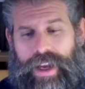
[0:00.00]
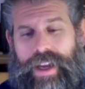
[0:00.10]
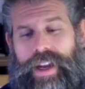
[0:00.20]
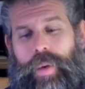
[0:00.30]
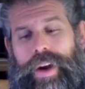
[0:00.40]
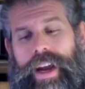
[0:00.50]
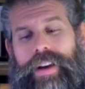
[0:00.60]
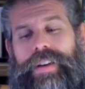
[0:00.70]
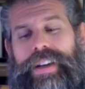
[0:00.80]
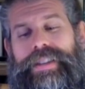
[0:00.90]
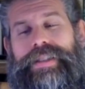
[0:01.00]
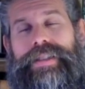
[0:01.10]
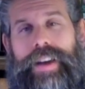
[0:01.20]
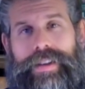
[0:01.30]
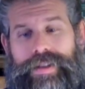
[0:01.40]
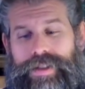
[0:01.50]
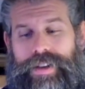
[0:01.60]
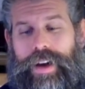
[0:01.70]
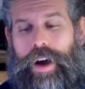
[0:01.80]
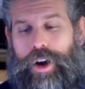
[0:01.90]
Now, what Aaron and his sons
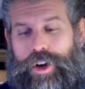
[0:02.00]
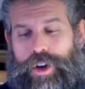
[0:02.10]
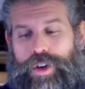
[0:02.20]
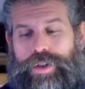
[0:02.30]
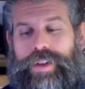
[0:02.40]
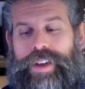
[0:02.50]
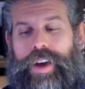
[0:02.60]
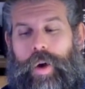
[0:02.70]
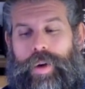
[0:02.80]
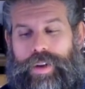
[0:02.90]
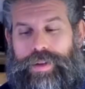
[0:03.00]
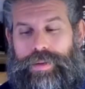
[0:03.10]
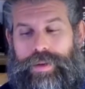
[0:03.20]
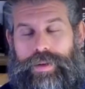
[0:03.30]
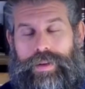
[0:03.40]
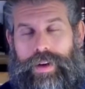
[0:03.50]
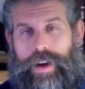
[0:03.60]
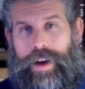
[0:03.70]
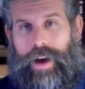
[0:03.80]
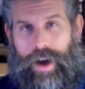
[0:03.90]
are currently going through
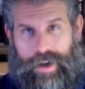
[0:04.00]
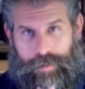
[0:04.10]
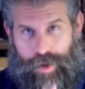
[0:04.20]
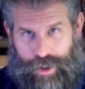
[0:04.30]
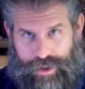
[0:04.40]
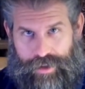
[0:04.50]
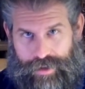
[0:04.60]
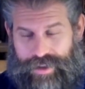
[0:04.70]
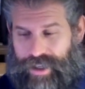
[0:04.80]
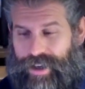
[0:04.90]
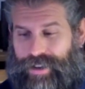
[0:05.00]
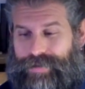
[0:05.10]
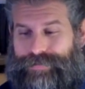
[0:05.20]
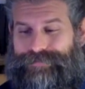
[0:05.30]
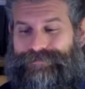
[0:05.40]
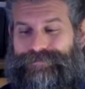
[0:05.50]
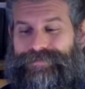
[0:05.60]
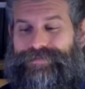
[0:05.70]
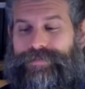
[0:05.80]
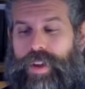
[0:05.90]
on a personal scale,
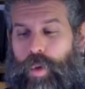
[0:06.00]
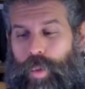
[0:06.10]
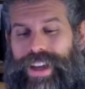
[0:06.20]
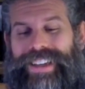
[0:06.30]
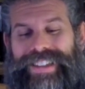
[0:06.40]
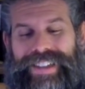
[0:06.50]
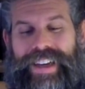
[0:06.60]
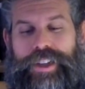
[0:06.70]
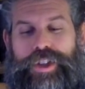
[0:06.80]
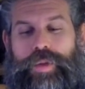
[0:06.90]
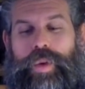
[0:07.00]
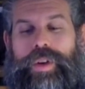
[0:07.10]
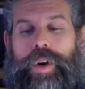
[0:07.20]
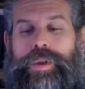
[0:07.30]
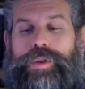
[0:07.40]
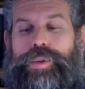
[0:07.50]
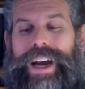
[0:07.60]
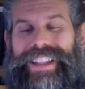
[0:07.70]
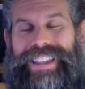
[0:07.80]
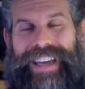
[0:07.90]
we as a nation will go through
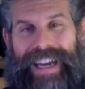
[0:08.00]
at the